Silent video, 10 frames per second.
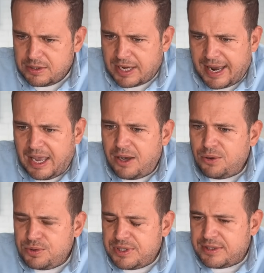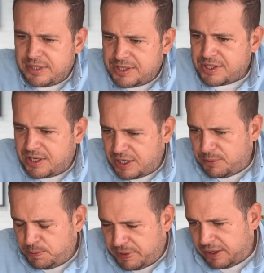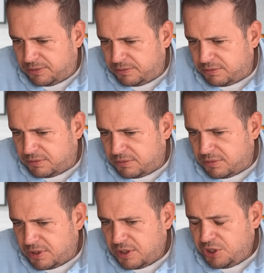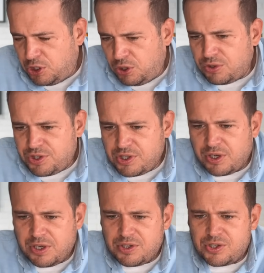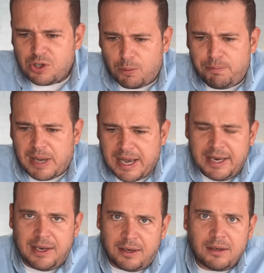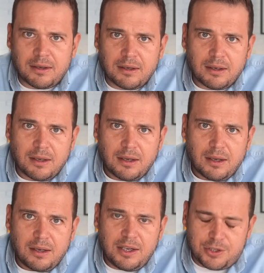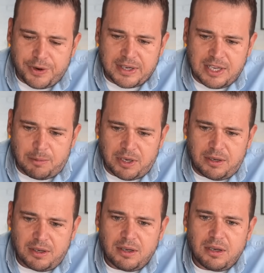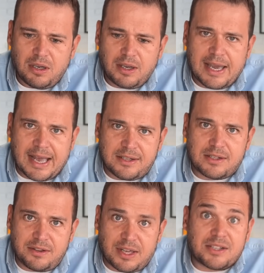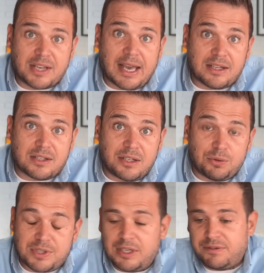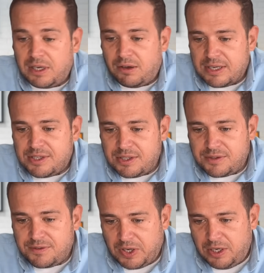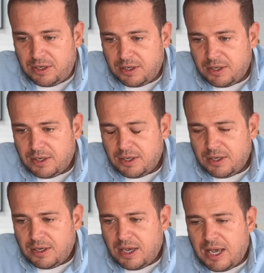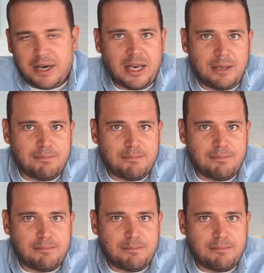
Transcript: So how did this come about? you're not just going to stop paying your direct debit, thus cancelling your TV license fee, and then